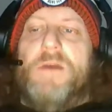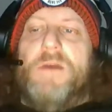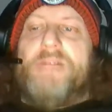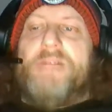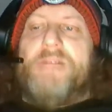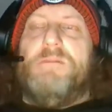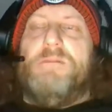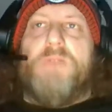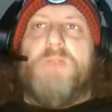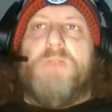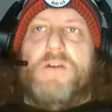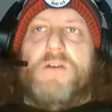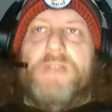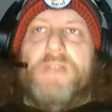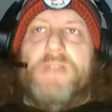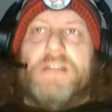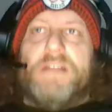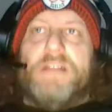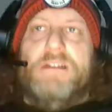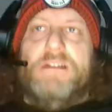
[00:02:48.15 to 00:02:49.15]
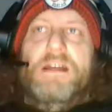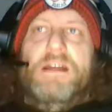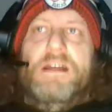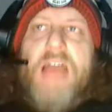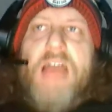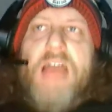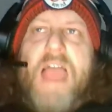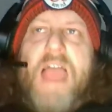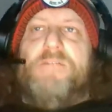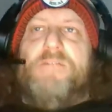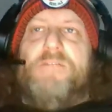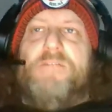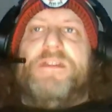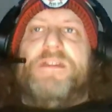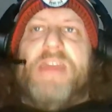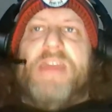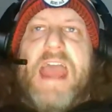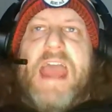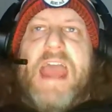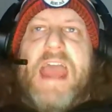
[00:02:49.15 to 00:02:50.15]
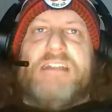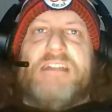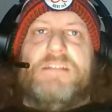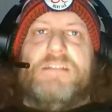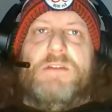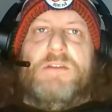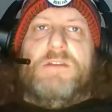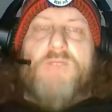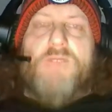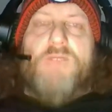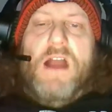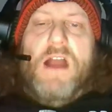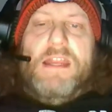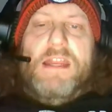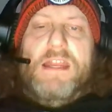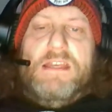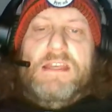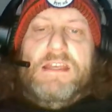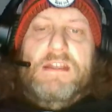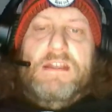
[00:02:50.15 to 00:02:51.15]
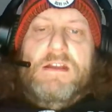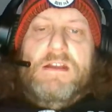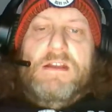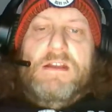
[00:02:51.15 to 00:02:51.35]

you have to be perfect. Everything has to be right.